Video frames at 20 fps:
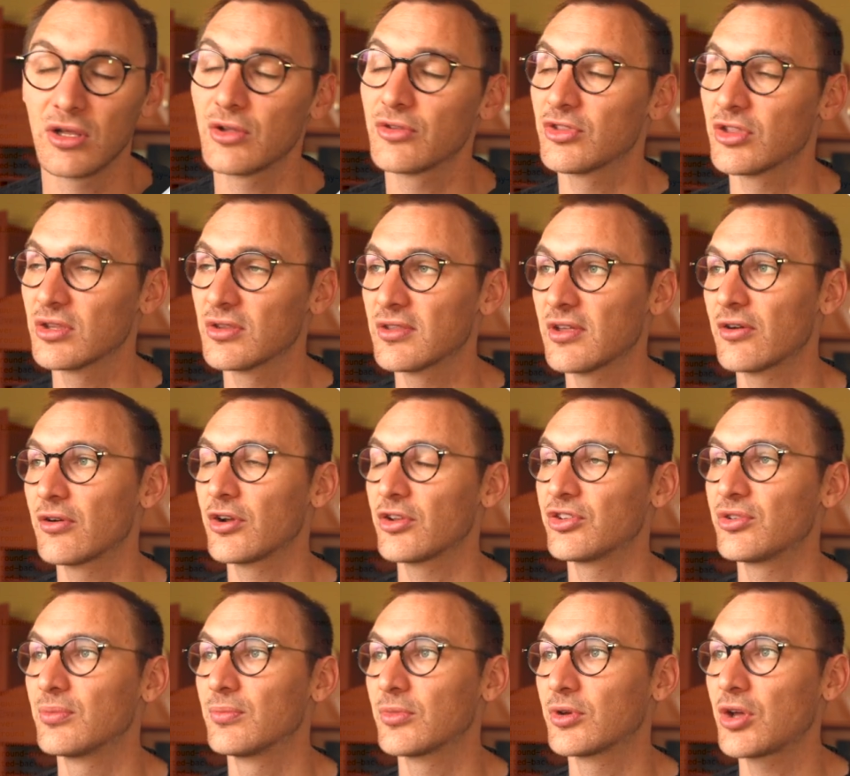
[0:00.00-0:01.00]
There are
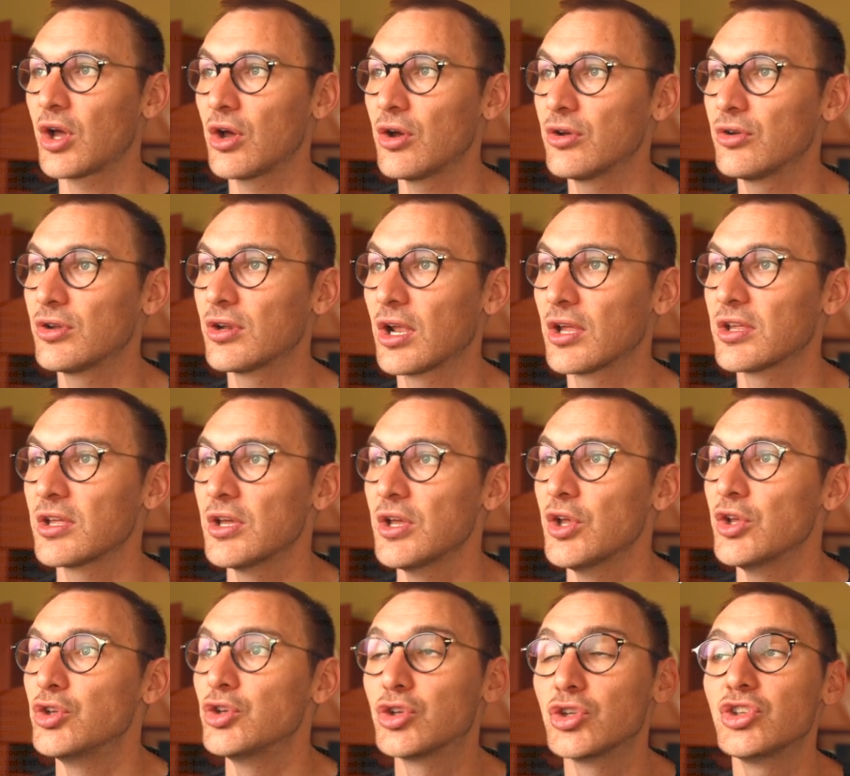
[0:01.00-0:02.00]
some code, like
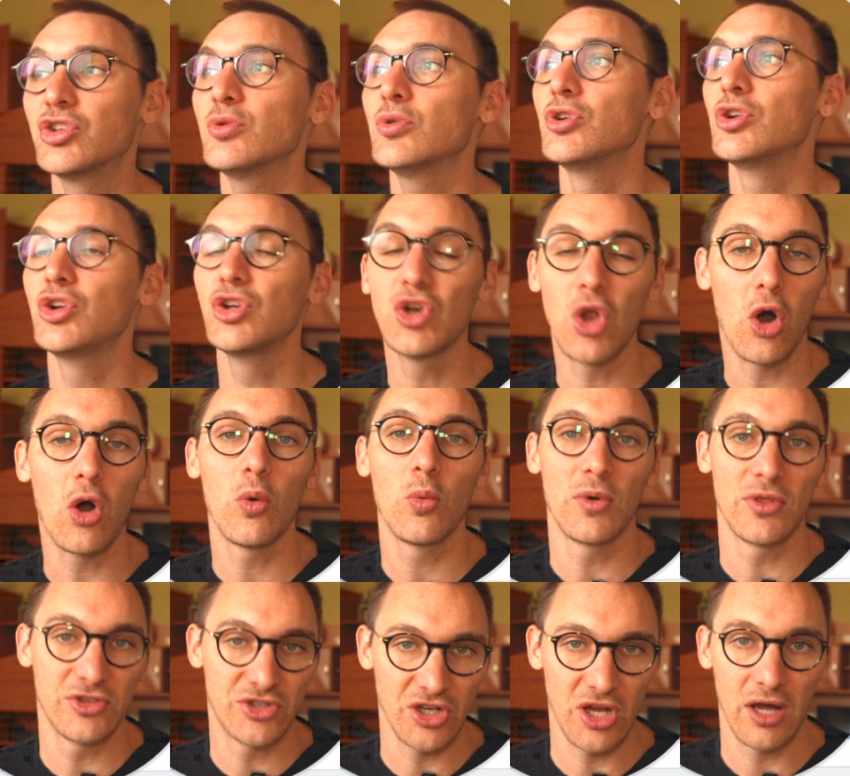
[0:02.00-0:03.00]
you can do a lot
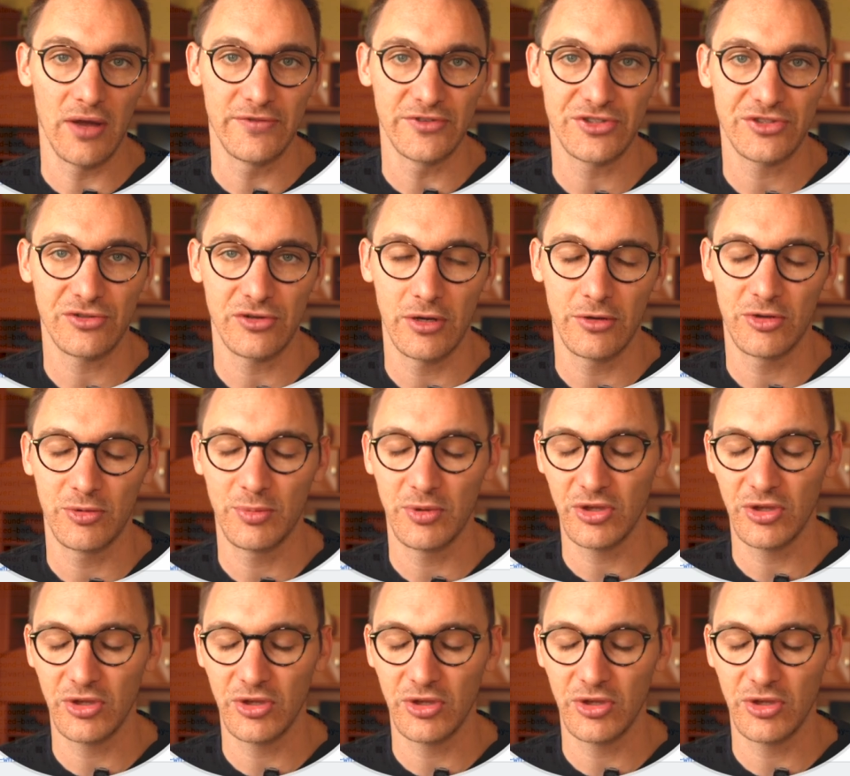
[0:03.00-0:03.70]
with JavaScript,